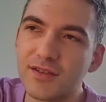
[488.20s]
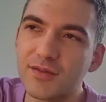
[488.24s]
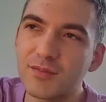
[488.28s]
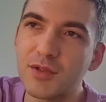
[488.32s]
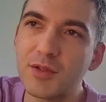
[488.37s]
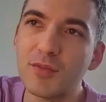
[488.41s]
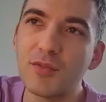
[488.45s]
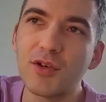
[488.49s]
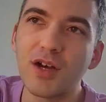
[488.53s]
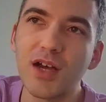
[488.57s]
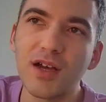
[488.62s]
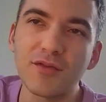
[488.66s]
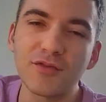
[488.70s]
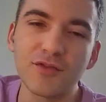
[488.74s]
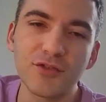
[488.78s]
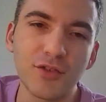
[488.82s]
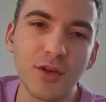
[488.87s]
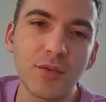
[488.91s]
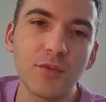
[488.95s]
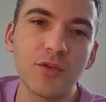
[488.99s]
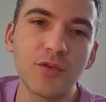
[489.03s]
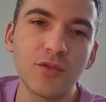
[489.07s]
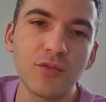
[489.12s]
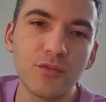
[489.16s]
people have
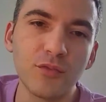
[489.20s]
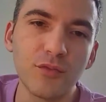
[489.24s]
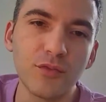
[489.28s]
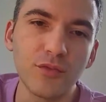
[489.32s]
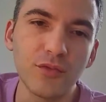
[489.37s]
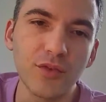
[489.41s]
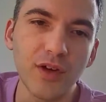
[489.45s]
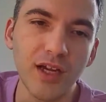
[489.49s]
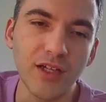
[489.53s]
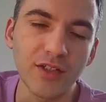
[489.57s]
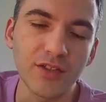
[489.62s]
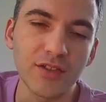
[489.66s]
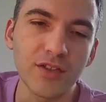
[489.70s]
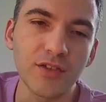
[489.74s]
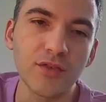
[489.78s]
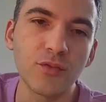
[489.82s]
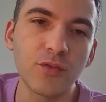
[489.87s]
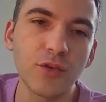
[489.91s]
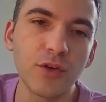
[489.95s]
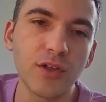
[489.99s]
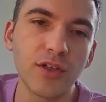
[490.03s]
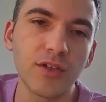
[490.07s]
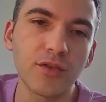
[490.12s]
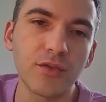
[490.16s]
trouble actually
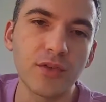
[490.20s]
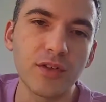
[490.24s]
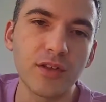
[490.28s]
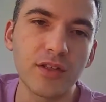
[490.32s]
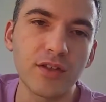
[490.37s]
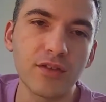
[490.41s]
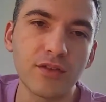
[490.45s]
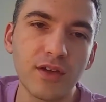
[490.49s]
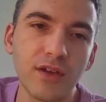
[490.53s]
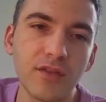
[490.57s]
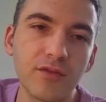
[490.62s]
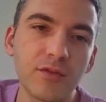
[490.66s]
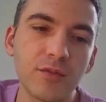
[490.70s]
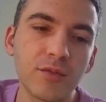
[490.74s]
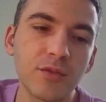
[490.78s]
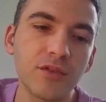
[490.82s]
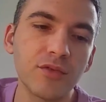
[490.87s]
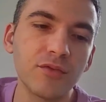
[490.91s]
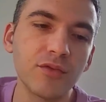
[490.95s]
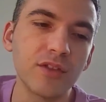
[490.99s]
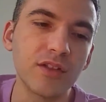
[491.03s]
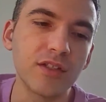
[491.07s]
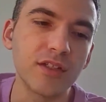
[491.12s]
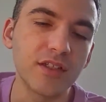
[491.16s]
working with it. You have to
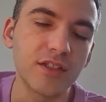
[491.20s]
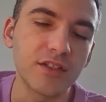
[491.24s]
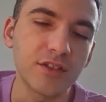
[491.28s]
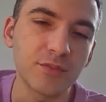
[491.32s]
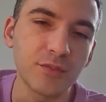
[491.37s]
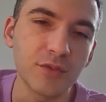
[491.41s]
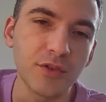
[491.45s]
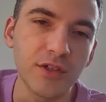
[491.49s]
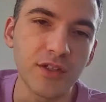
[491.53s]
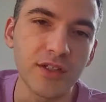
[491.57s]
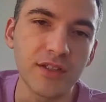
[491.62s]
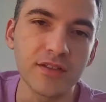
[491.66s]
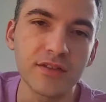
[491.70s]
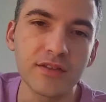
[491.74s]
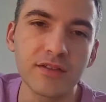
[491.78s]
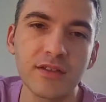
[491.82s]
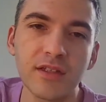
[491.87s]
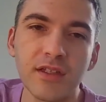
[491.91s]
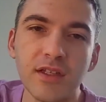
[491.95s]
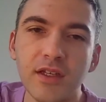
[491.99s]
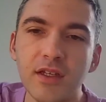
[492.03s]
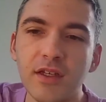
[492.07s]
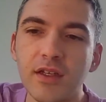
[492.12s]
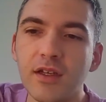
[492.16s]
be really
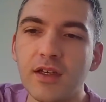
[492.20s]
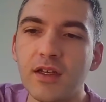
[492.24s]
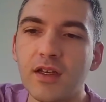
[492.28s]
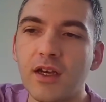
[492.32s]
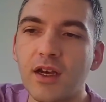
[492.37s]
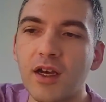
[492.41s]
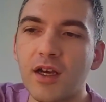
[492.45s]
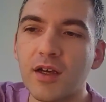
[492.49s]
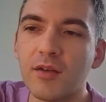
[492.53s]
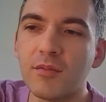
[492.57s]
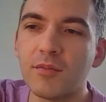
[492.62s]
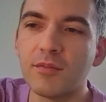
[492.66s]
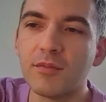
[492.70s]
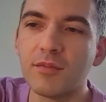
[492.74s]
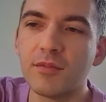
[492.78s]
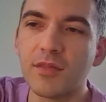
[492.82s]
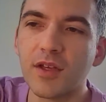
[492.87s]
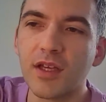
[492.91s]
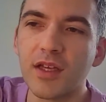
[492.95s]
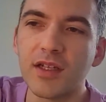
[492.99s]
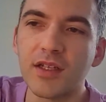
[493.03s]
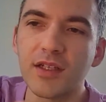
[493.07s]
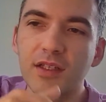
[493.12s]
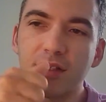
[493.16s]
experienced,
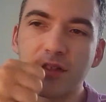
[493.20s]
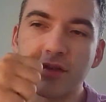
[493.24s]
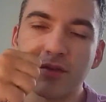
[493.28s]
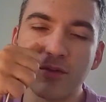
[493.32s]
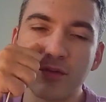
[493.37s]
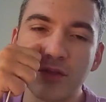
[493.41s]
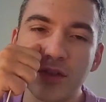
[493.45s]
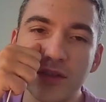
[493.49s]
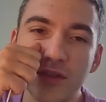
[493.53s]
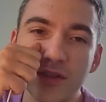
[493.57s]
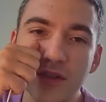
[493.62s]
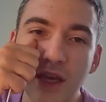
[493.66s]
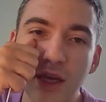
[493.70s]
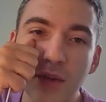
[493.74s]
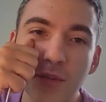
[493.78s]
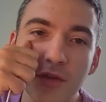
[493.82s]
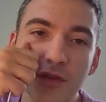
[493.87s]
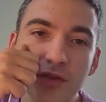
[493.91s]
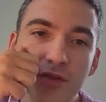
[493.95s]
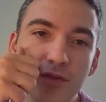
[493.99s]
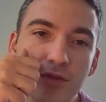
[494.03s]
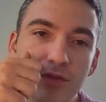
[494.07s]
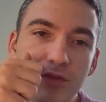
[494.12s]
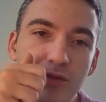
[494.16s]
and it can really
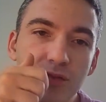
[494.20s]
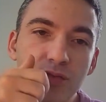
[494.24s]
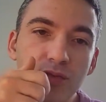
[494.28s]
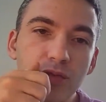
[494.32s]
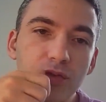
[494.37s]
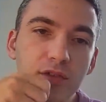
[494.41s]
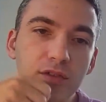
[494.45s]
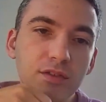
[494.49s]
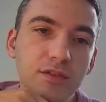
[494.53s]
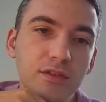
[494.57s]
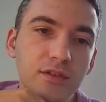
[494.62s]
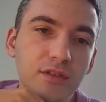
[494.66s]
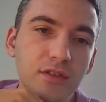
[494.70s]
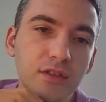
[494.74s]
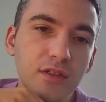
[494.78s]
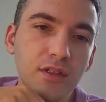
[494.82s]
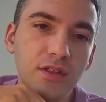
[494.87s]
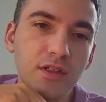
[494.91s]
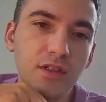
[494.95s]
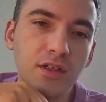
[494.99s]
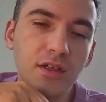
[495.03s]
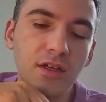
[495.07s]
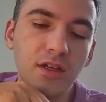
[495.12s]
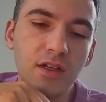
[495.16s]
damage your tools.
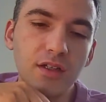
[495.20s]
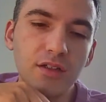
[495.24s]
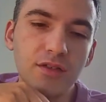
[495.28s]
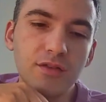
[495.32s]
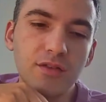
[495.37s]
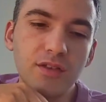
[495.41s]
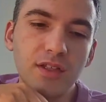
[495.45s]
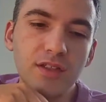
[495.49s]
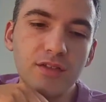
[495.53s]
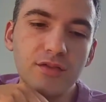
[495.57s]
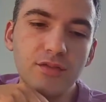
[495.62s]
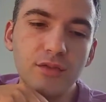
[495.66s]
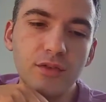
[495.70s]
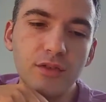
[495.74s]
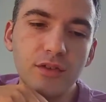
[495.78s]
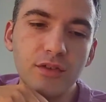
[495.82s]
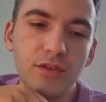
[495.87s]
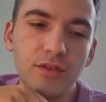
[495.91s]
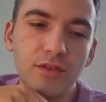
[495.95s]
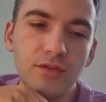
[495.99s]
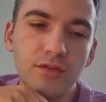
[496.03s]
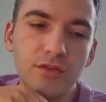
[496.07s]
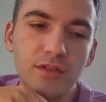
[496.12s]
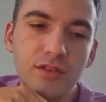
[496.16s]
So that's one
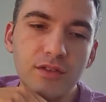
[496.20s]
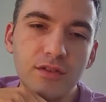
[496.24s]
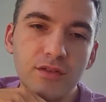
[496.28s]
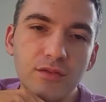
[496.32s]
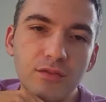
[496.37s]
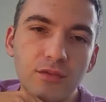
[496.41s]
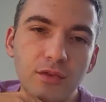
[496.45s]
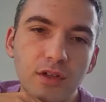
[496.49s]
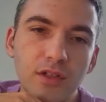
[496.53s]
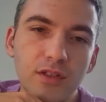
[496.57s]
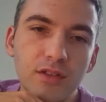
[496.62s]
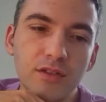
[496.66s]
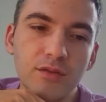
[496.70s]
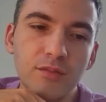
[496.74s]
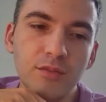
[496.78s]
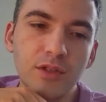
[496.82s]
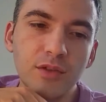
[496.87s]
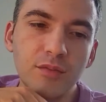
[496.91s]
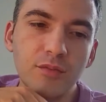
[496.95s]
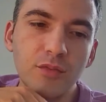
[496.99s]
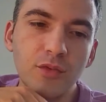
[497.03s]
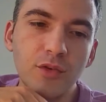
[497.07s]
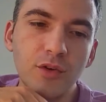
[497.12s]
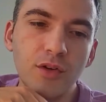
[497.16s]
of the reasons why it's a
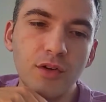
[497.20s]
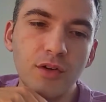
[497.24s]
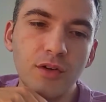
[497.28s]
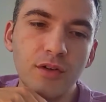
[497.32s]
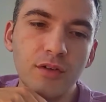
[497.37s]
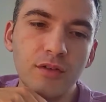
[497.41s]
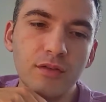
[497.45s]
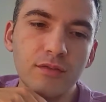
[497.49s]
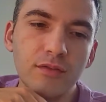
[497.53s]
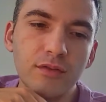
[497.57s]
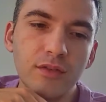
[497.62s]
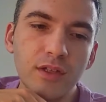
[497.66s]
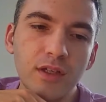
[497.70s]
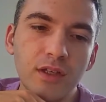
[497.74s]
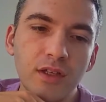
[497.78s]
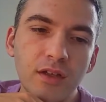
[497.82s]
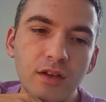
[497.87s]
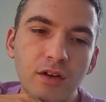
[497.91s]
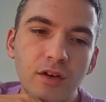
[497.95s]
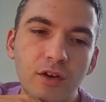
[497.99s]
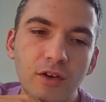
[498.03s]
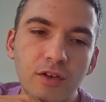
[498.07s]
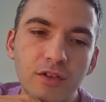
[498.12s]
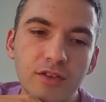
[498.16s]
bit more
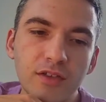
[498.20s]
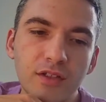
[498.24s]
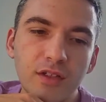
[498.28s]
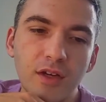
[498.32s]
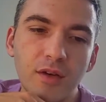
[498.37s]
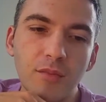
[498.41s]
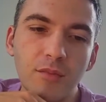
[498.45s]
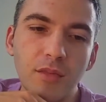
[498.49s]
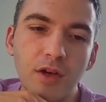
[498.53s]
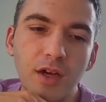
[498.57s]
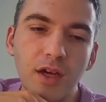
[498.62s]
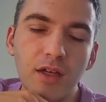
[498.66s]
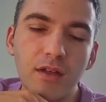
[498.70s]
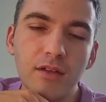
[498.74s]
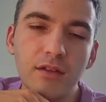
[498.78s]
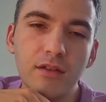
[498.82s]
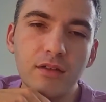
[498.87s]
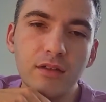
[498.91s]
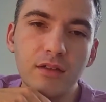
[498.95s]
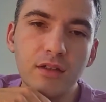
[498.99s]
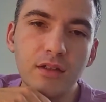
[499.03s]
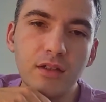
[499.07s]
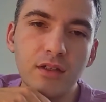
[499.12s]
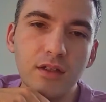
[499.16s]
hard to come by.
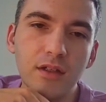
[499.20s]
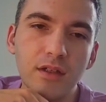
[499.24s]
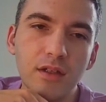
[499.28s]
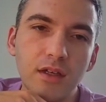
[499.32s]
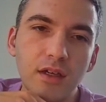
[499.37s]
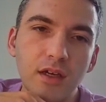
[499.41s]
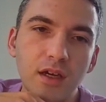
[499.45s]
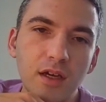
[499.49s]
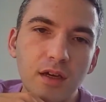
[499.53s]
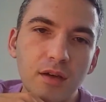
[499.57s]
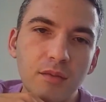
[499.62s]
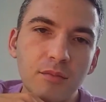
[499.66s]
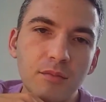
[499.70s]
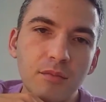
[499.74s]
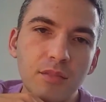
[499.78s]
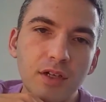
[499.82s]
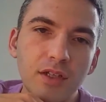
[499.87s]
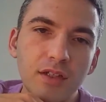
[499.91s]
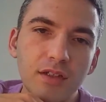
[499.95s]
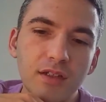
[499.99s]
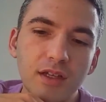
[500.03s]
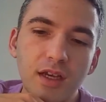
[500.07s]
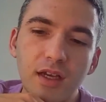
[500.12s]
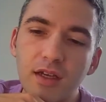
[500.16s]

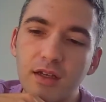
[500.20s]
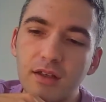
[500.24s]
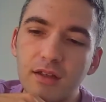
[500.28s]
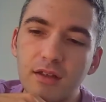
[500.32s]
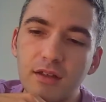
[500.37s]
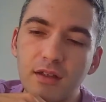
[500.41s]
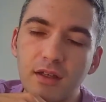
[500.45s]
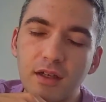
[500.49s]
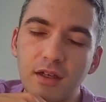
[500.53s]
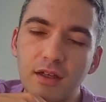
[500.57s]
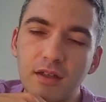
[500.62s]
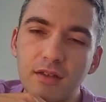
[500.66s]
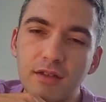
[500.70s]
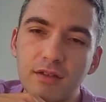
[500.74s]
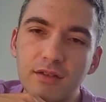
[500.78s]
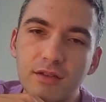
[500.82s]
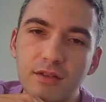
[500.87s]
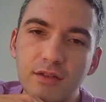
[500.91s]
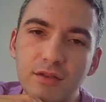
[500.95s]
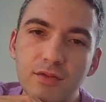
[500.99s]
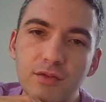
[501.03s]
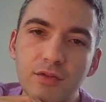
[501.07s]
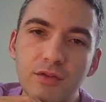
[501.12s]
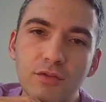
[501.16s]
But yeah,
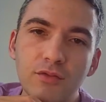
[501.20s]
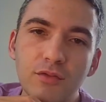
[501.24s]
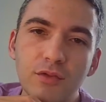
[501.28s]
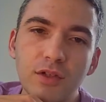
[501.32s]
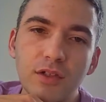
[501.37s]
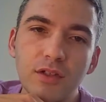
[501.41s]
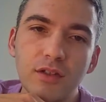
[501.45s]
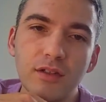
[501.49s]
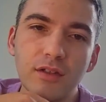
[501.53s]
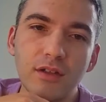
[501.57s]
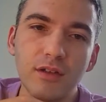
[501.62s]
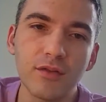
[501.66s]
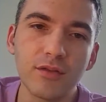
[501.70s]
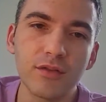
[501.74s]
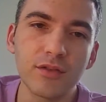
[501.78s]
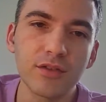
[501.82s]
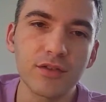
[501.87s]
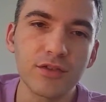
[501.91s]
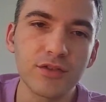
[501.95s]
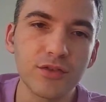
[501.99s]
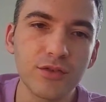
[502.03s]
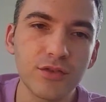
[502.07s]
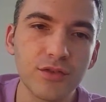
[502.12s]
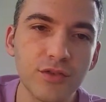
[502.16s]
it's a cool wood. I want
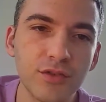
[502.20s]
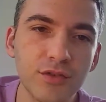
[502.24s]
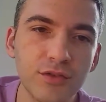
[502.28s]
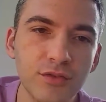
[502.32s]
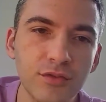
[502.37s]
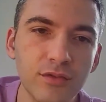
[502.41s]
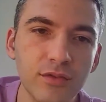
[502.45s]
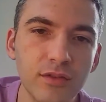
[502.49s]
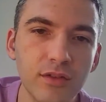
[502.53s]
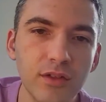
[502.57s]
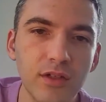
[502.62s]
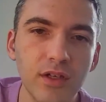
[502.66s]
to show you